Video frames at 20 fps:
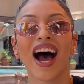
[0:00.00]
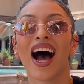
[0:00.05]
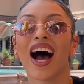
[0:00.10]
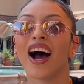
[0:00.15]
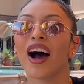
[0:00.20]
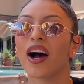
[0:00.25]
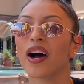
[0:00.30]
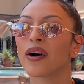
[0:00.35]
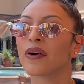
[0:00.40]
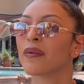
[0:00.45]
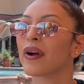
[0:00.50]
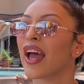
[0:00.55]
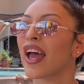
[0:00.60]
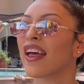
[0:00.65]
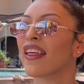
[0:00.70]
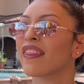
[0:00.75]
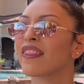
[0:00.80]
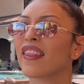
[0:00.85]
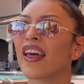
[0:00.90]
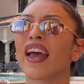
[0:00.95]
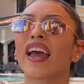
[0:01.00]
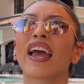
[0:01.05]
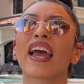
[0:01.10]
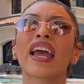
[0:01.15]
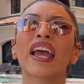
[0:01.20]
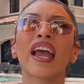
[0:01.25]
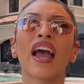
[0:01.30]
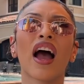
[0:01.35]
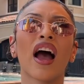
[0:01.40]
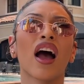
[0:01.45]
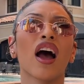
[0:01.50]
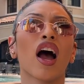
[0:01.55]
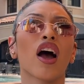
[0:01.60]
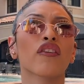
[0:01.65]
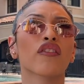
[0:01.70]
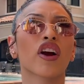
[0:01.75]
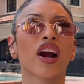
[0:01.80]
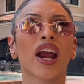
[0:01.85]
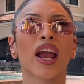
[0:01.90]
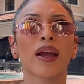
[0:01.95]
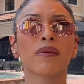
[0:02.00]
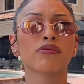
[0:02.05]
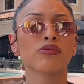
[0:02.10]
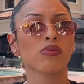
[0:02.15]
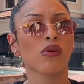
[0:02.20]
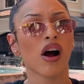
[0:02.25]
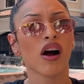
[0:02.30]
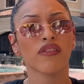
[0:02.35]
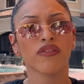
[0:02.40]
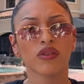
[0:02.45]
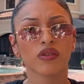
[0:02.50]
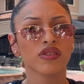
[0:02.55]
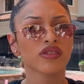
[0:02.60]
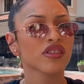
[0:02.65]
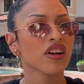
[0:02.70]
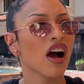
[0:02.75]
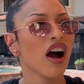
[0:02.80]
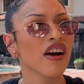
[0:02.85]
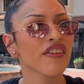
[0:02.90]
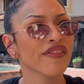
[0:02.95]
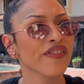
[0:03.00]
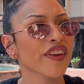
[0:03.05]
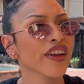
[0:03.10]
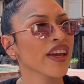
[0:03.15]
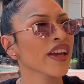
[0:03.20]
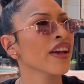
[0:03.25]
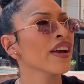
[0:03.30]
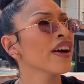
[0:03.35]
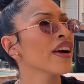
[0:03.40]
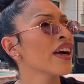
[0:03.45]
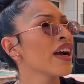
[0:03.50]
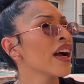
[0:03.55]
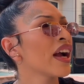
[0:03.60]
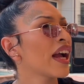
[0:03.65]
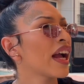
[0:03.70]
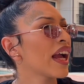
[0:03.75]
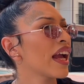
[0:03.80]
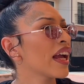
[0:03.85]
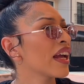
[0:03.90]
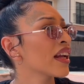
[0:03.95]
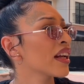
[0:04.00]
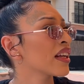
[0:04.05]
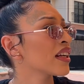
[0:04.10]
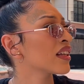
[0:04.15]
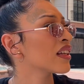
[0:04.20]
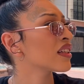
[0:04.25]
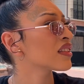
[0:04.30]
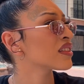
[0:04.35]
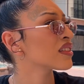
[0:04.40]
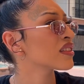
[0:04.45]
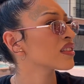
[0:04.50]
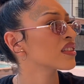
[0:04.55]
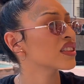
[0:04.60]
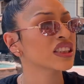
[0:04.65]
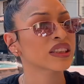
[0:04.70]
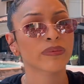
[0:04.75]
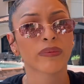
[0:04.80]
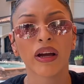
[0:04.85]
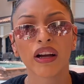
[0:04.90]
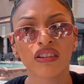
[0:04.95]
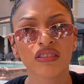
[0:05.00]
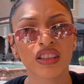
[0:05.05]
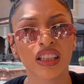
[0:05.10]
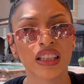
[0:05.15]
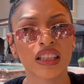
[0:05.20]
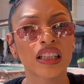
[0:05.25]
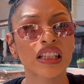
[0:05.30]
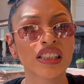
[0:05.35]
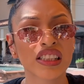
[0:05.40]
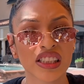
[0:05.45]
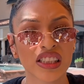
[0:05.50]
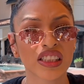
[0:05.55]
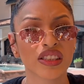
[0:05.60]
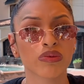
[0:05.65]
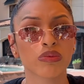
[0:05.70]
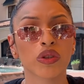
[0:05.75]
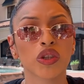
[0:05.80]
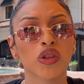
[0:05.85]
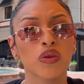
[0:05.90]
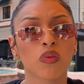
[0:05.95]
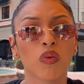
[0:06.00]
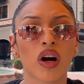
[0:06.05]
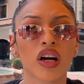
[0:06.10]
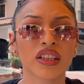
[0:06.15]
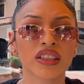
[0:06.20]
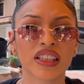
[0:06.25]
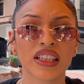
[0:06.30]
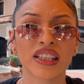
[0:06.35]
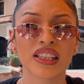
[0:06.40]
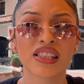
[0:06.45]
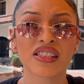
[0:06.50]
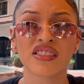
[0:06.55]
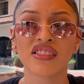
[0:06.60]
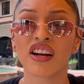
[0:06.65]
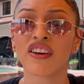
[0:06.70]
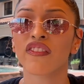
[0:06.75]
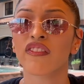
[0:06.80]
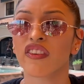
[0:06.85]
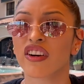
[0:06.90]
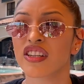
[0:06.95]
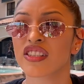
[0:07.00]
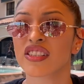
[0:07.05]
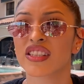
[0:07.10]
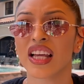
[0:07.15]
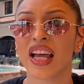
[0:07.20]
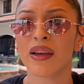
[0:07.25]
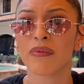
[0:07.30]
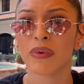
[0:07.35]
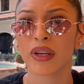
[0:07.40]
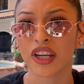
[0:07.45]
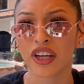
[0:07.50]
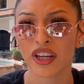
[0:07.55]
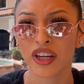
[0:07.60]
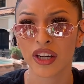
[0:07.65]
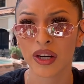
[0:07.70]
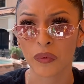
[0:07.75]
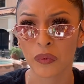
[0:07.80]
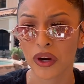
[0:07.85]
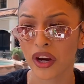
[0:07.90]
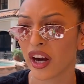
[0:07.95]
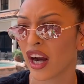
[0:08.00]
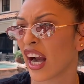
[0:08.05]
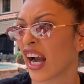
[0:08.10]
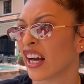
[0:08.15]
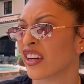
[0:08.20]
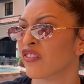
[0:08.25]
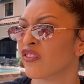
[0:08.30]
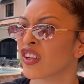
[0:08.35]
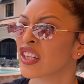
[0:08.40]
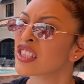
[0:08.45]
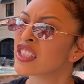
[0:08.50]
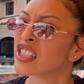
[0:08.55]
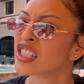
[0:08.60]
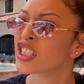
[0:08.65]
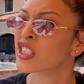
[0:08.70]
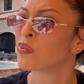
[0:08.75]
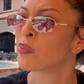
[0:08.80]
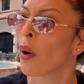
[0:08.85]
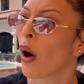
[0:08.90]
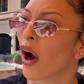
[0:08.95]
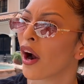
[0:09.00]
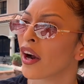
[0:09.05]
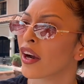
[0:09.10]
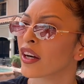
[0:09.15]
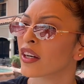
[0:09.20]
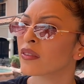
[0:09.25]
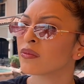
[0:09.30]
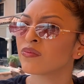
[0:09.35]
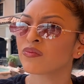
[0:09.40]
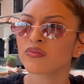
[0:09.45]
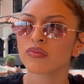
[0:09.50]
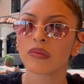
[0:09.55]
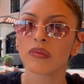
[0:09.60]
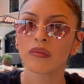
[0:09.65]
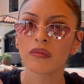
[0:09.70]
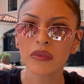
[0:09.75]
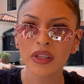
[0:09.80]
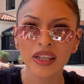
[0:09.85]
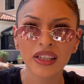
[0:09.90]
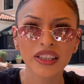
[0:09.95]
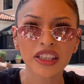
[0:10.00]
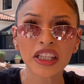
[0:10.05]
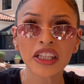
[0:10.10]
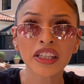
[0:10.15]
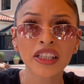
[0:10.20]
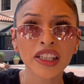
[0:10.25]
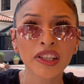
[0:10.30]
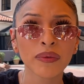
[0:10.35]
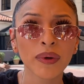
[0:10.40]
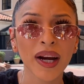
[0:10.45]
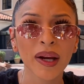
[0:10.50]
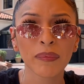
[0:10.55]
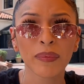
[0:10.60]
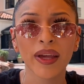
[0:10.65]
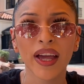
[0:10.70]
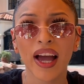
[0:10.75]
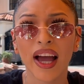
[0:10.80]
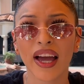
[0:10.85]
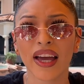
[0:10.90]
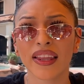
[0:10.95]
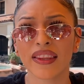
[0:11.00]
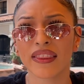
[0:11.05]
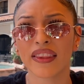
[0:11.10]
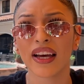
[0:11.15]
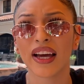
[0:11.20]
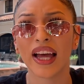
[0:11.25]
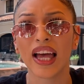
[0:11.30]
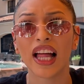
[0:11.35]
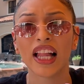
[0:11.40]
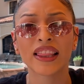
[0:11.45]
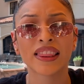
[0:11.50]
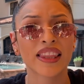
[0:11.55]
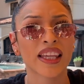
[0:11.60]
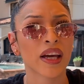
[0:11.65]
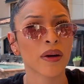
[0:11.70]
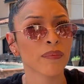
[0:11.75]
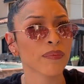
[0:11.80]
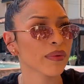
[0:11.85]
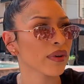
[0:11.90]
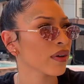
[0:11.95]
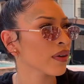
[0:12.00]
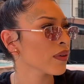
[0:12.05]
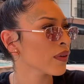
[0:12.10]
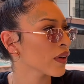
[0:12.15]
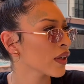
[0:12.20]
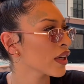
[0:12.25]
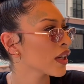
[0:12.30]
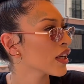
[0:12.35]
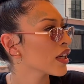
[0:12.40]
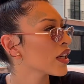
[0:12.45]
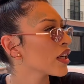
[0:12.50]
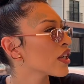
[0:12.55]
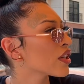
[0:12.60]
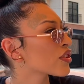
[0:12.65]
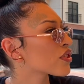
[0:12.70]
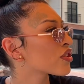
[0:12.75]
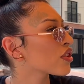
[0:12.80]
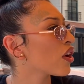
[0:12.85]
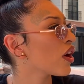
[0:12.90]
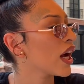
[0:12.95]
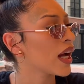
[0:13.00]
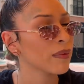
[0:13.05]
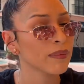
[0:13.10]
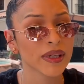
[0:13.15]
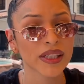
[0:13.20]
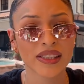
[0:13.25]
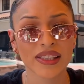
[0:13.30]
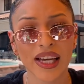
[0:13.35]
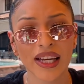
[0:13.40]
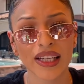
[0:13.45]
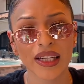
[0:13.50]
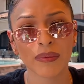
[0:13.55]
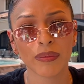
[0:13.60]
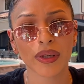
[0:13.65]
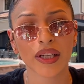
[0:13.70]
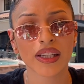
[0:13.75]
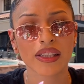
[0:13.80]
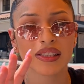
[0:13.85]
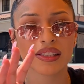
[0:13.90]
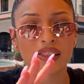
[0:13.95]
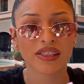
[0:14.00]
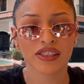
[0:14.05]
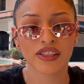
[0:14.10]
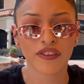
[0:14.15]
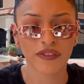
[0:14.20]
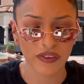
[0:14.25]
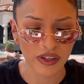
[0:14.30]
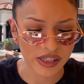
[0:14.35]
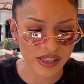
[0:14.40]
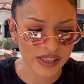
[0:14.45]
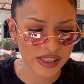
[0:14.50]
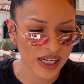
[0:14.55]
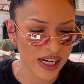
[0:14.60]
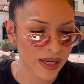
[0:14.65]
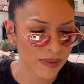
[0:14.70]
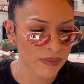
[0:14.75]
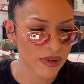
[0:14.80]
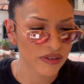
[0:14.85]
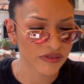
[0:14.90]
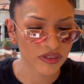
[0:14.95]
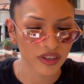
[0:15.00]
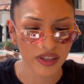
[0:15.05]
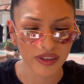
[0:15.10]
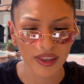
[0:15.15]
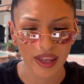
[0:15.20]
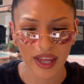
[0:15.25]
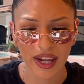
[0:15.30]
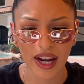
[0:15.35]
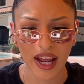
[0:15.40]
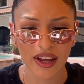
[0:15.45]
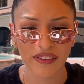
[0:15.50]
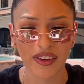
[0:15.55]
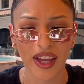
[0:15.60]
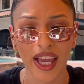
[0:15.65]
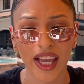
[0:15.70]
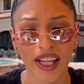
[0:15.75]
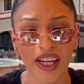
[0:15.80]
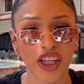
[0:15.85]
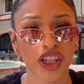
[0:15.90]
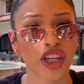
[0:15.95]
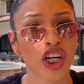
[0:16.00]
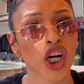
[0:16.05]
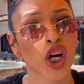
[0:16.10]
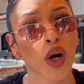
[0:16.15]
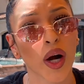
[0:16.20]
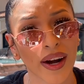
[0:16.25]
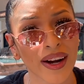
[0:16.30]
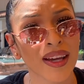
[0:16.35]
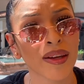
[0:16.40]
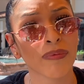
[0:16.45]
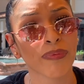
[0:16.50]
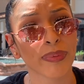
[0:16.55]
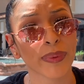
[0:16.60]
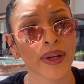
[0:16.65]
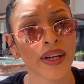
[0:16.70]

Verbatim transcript: And they have crepes, waffles, coffee. It smelled delicious when you walked in. This is our first time here. We are at Vintage Park, literally right behind the El Tiempo. So I'm excited because this is the first time ever that I've ate a crepe.